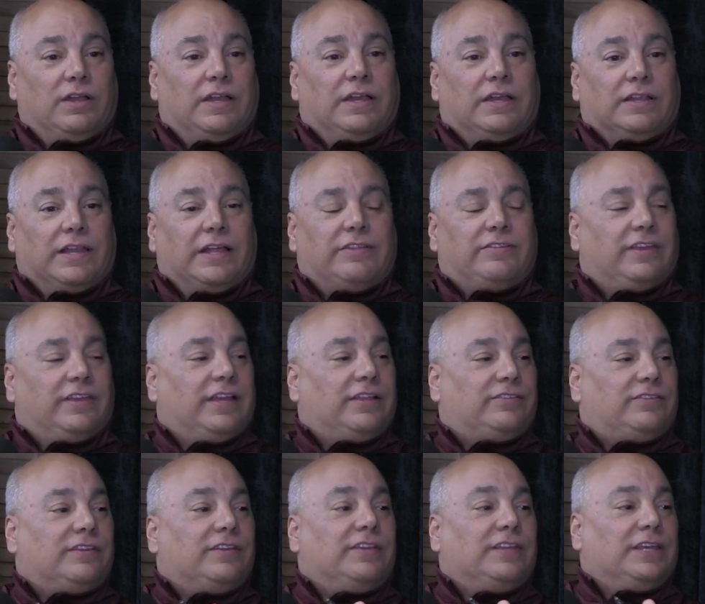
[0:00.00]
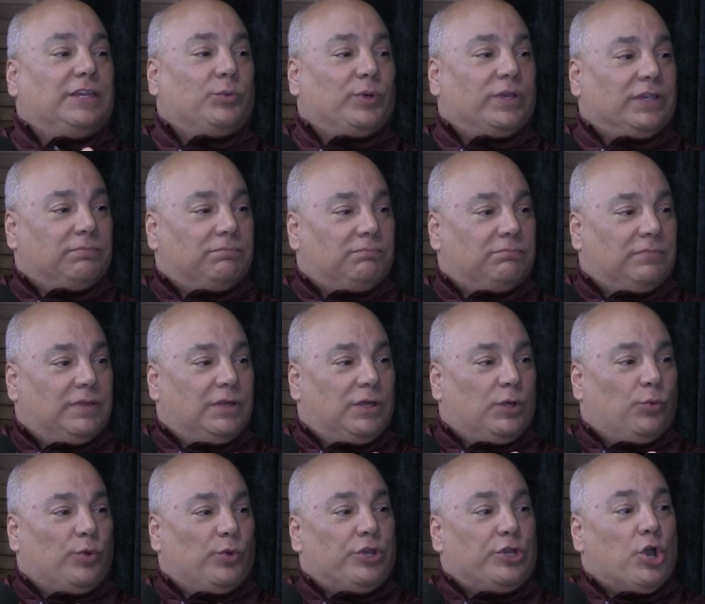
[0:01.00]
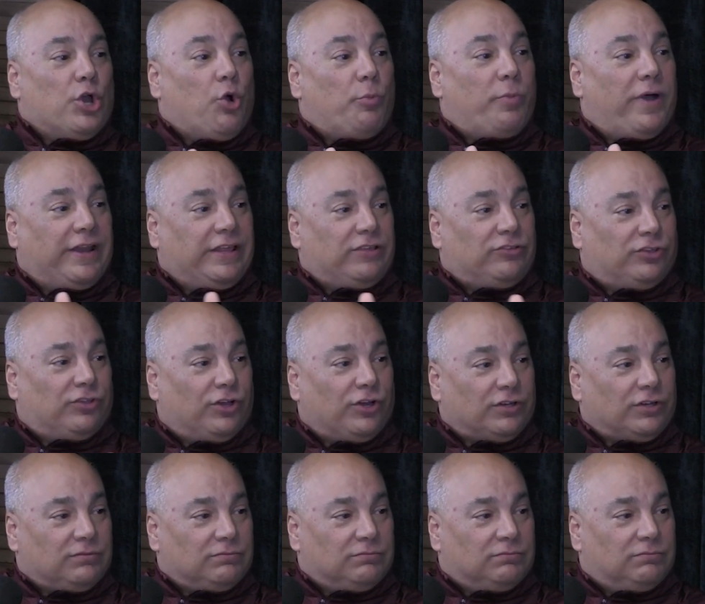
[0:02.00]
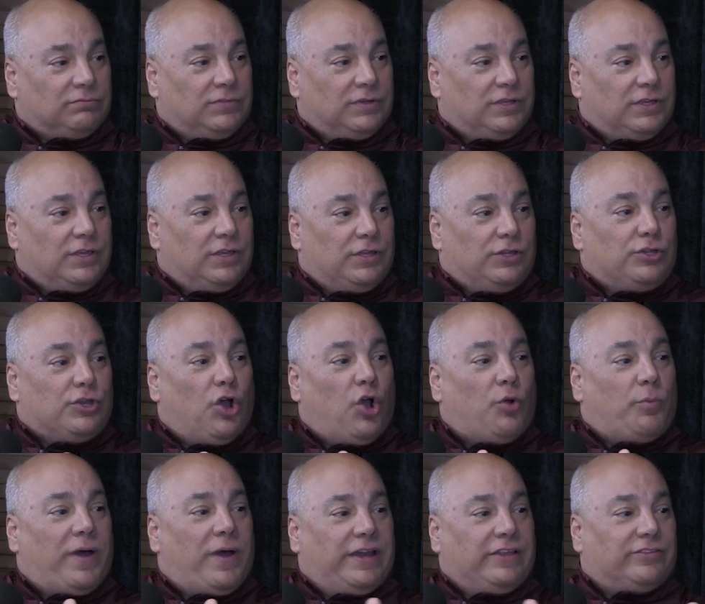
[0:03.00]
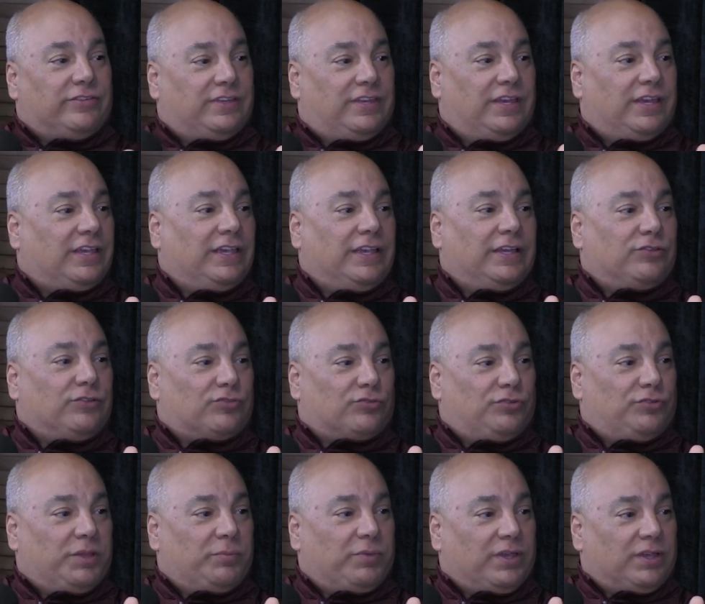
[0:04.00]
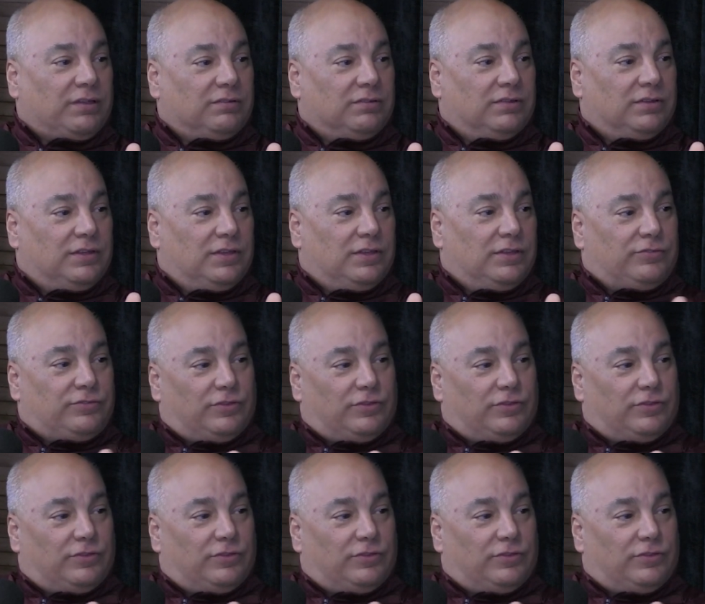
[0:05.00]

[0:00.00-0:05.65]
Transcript: let's say it's a DWI, when nobody's hurt, nobody's kicking and screaming. So the